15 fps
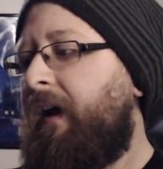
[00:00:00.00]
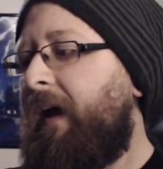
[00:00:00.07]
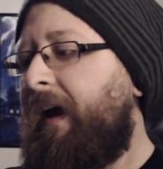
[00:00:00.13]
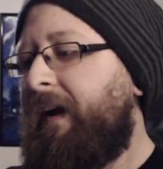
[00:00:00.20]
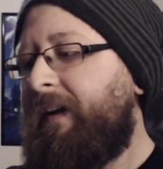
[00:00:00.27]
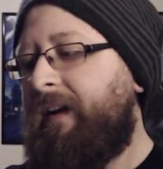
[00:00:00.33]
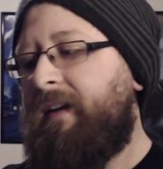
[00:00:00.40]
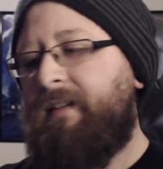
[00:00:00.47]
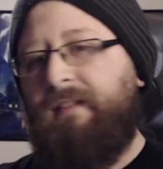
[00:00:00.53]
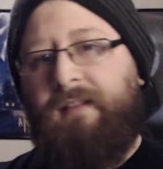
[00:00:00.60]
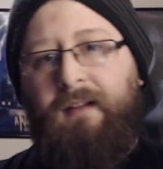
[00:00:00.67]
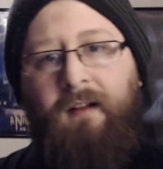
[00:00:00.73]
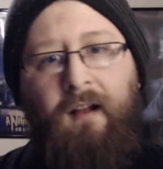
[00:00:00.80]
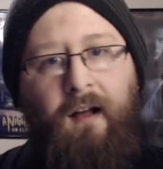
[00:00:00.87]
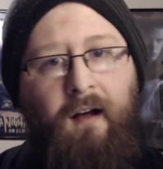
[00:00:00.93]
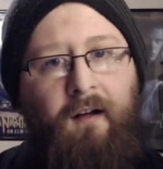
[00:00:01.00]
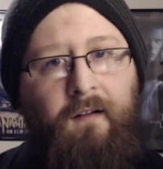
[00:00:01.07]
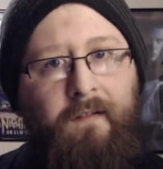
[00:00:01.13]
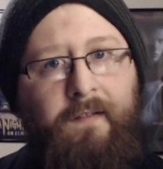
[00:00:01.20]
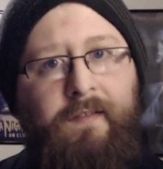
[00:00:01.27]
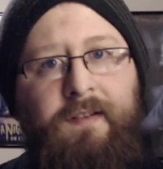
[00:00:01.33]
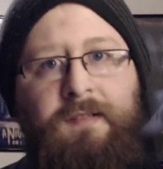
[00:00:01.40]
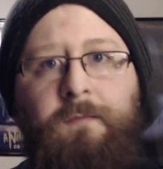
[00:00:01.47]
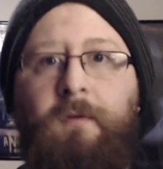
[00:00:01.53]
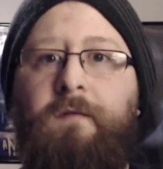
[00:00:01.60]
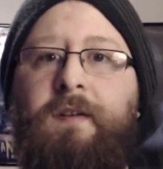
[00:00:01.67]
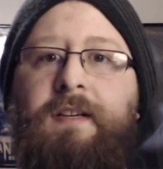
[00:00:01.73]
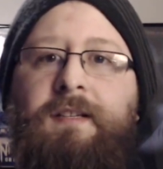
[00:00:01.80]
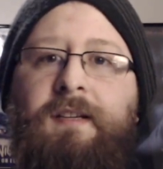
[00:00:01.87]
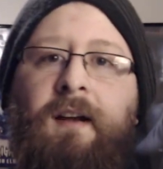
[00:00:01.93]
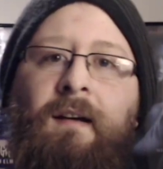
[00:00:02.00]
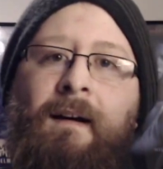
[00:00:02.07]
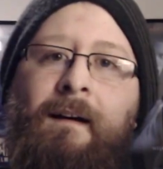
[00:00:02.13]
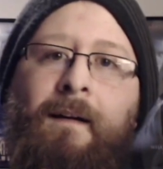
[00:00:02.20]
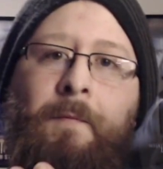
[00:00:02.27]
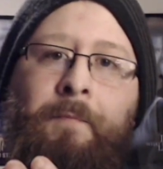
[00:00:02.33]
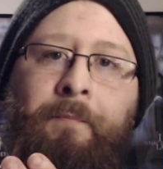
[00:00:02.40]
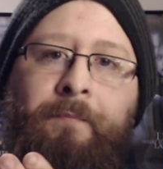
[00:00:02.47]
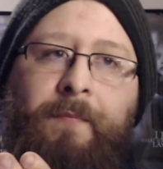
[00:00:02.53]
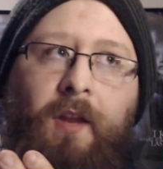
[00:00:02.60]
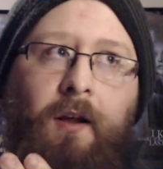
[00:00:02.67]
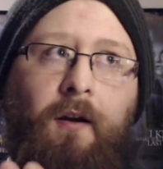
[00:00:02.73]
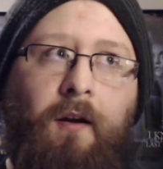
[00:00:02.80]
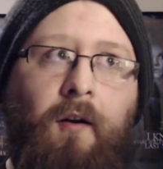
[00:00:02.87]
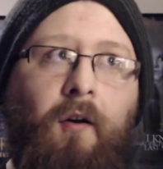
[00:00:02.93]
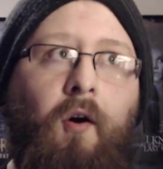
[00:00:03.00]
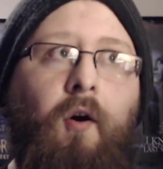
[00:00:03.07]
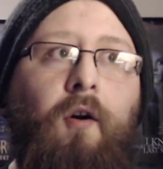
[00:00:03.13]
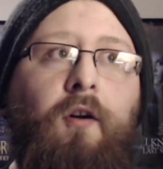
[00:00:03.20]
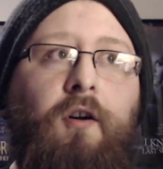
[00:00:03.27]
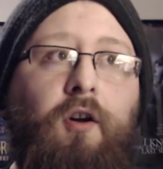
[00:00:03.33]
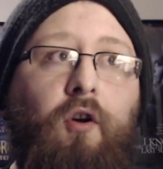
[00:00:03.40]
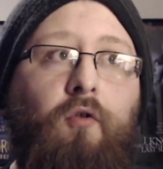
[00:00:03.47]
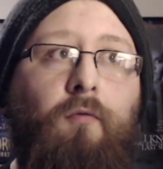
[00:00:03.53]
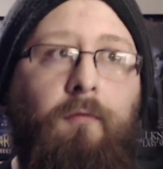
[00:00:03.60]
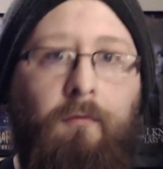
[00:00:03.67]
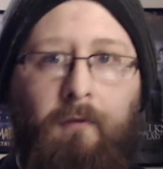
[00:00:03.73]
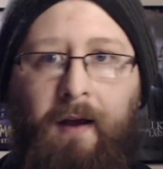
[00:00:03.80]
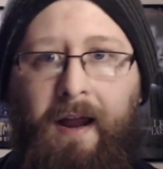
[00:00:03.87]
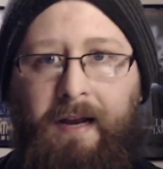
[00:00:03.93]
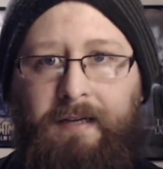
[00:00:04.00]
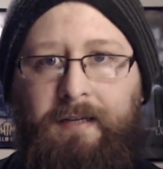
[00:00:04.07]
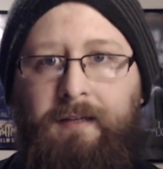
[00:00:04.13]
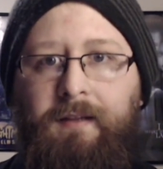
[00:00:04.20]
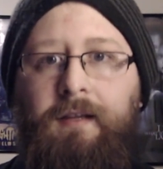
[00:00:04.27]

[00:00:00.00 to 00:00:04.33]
And yes, all of these movies are great.